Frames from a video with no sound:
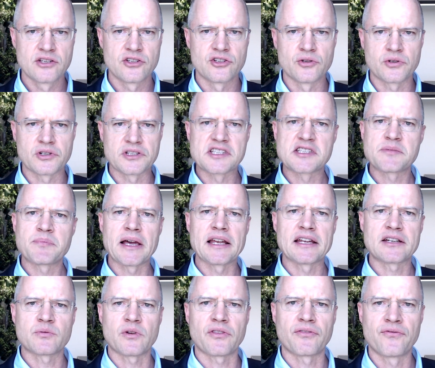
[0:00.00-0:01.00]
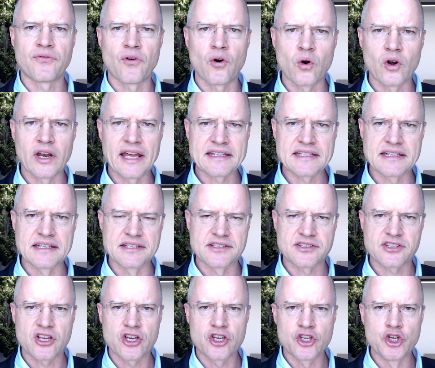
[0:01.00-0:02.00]
You can spell it with 4
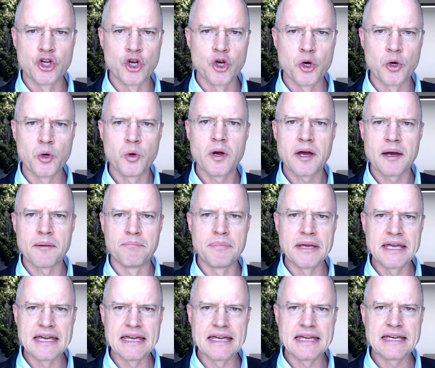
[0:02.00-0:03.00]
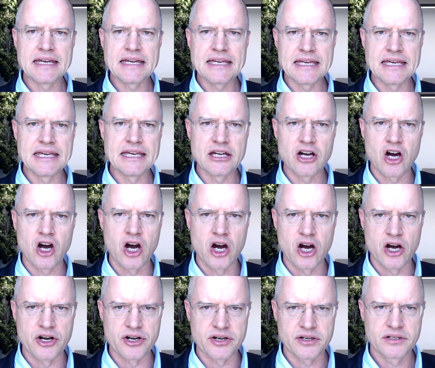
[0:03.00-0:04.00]
letters,
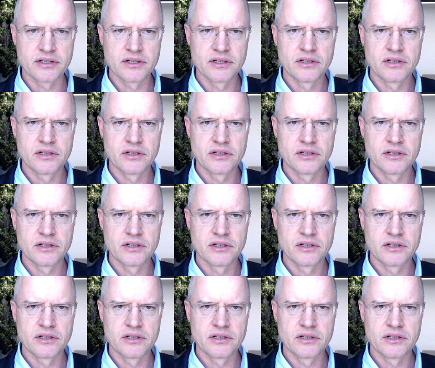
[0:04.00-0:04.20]
U-B-E-R.